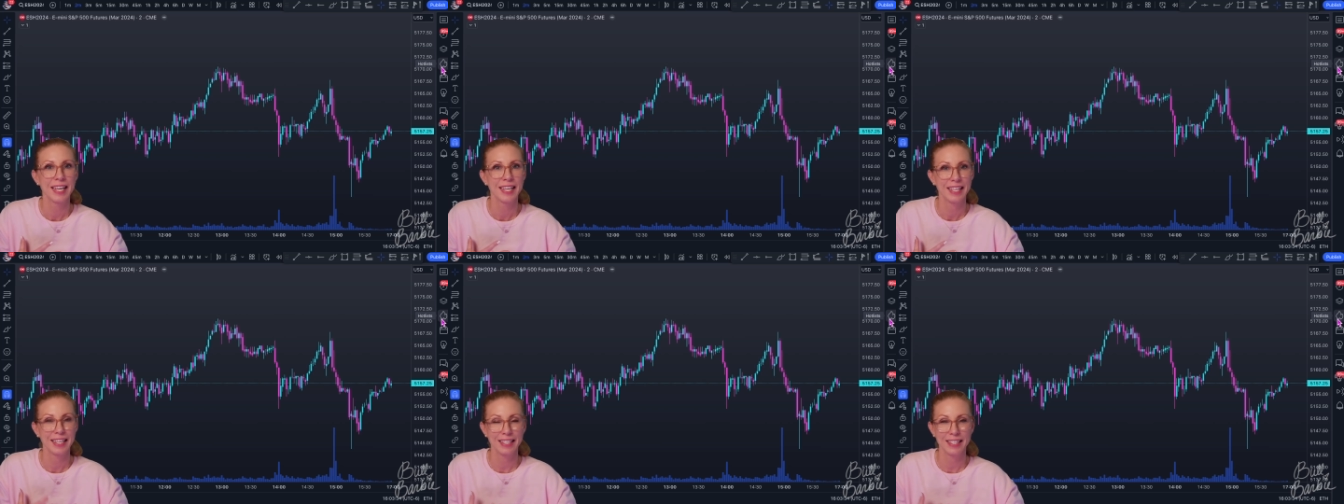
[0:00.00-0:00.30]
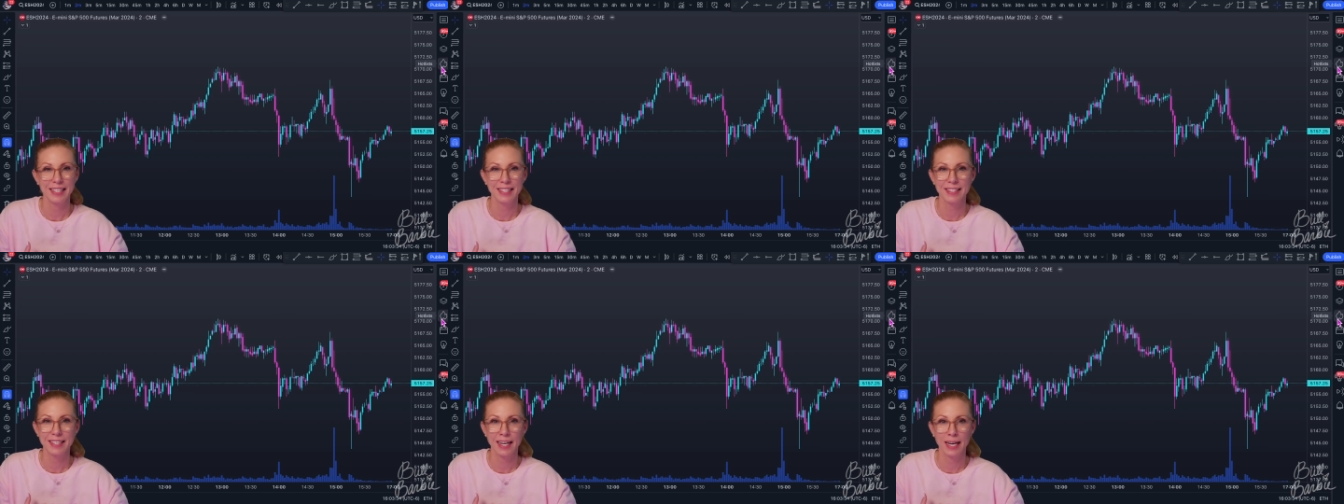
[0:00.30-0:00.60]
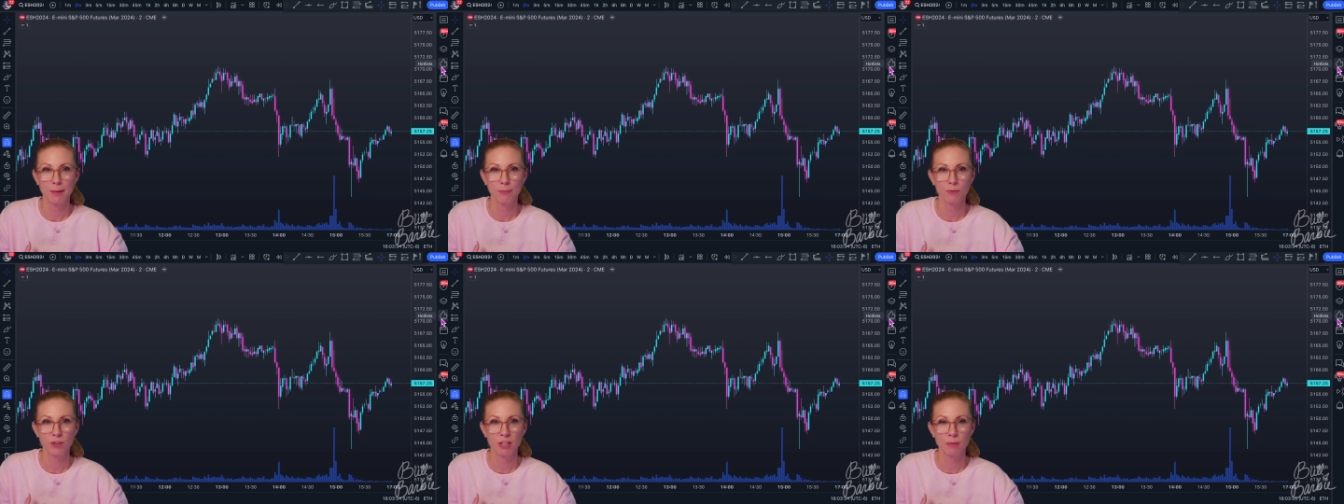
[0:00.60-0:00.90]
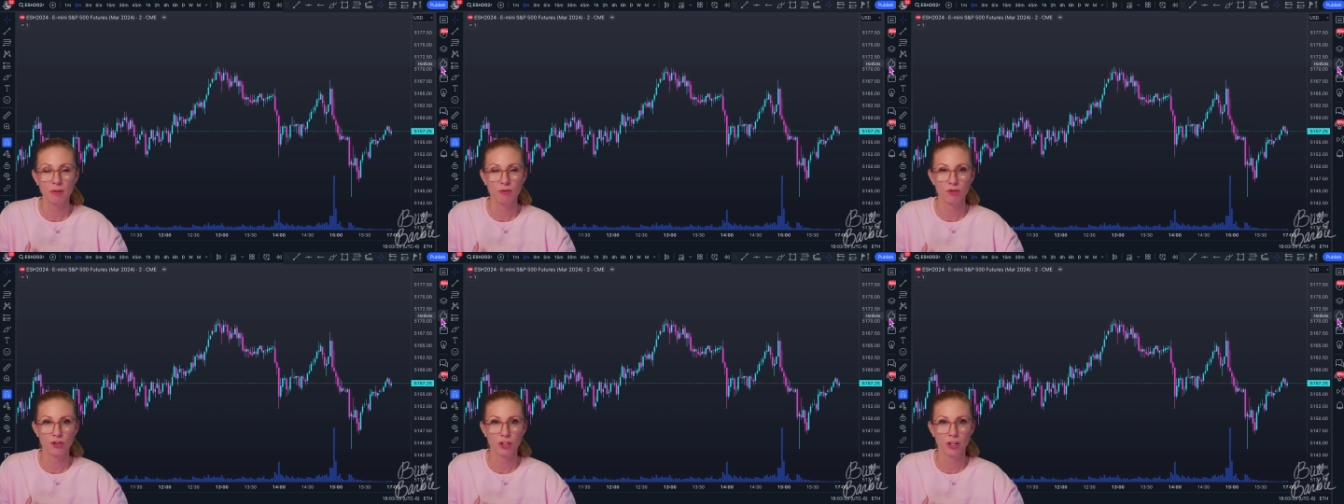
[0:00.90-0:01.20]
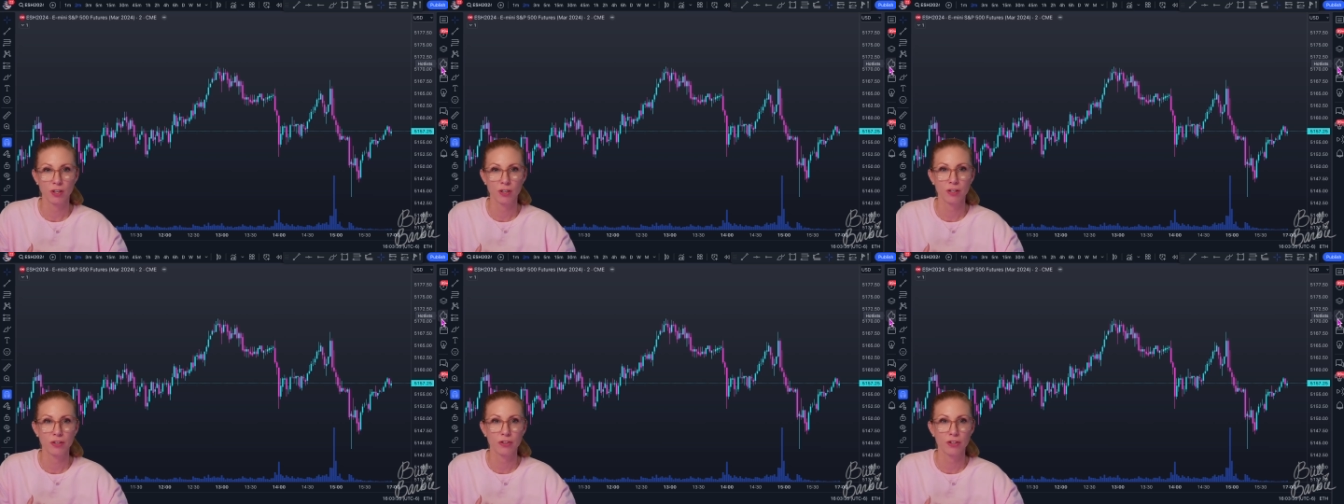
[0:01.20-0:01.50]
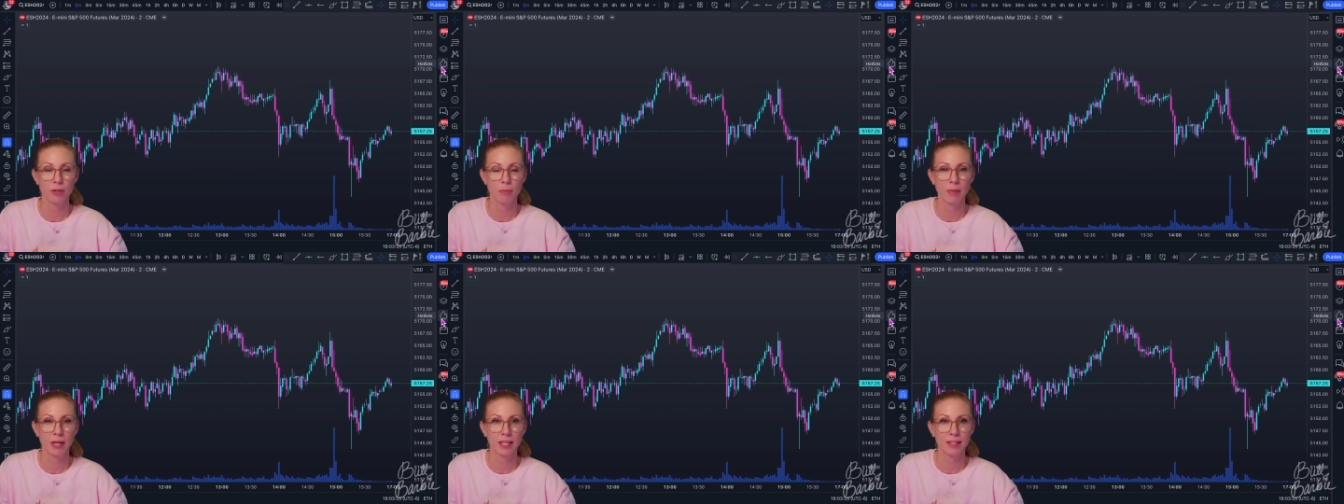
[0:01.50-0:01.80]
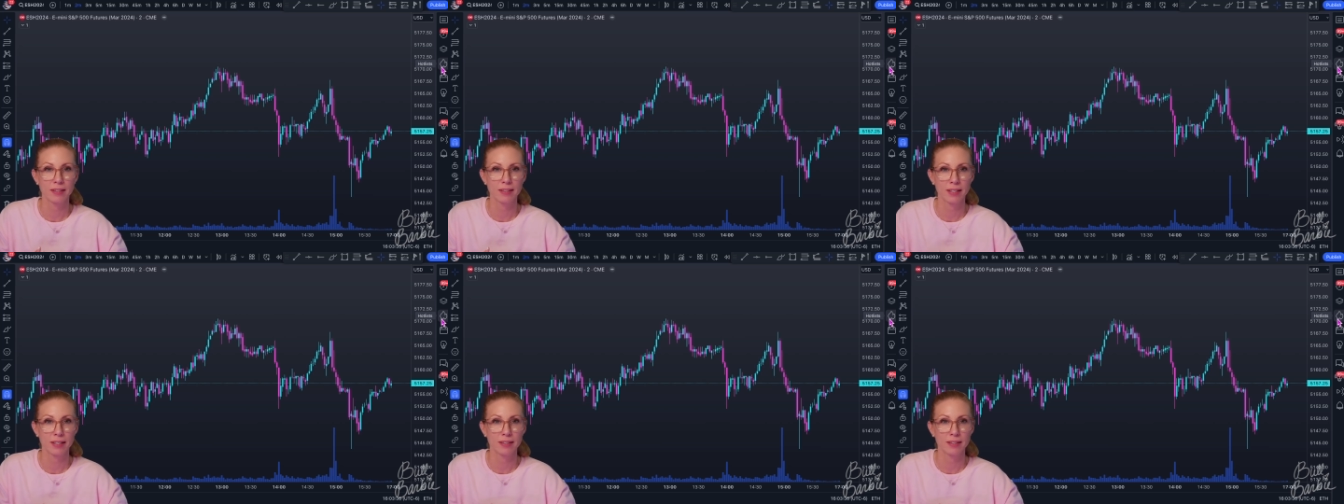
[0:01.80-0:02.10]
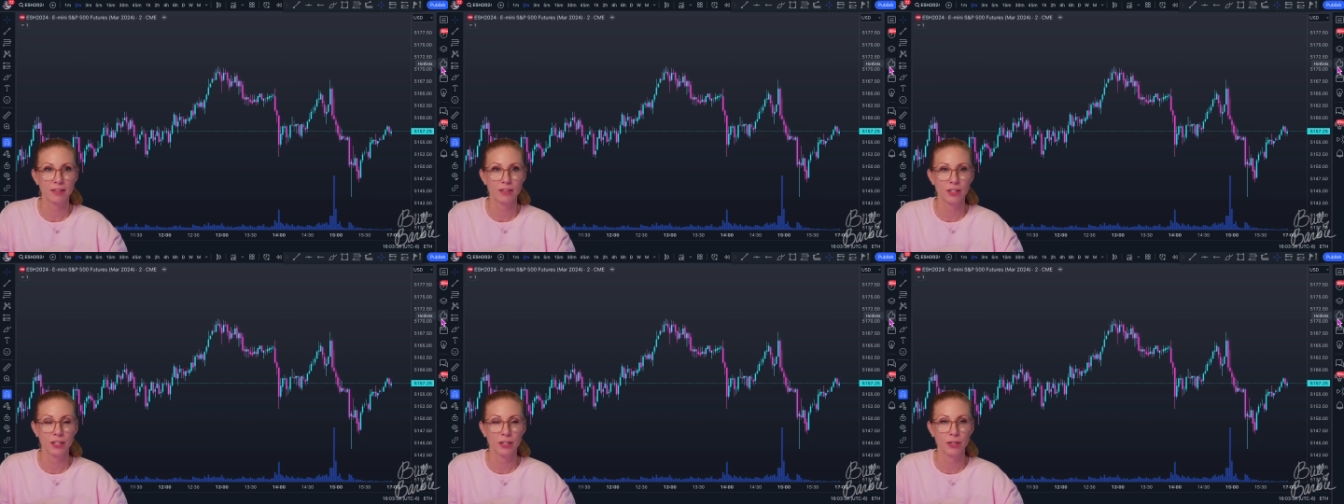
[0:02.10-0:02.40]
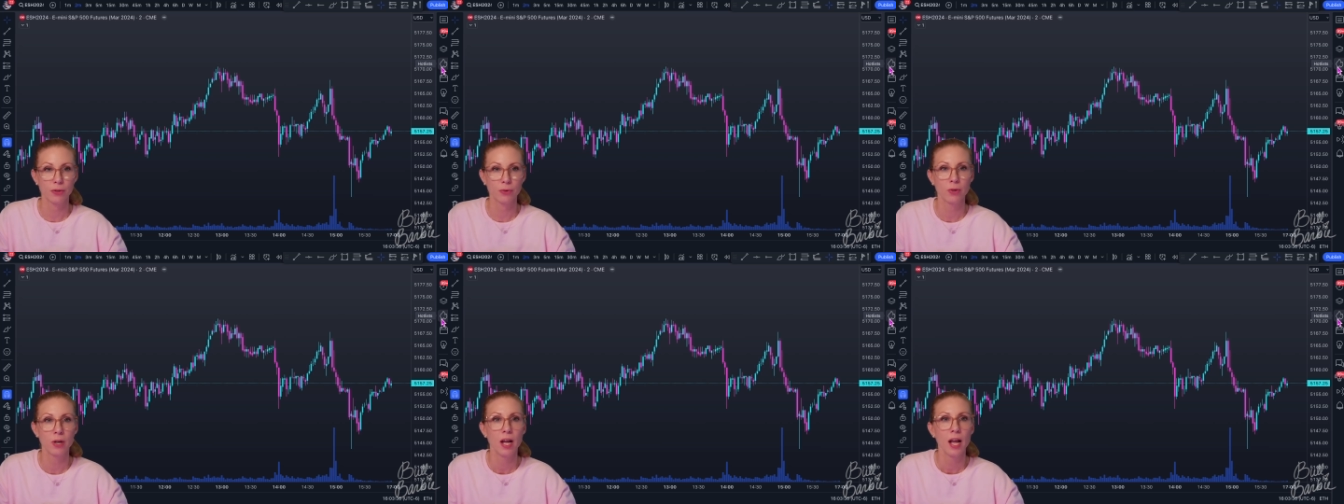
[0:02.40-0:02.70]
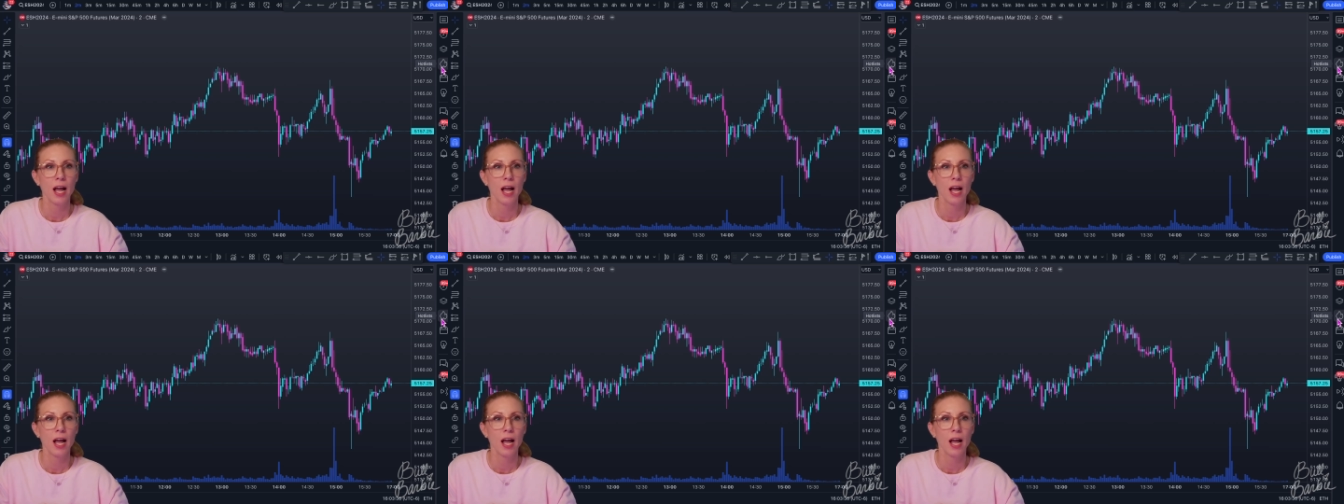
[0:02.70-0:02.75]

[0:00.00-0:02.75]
any time frame of chart that makes sense to you.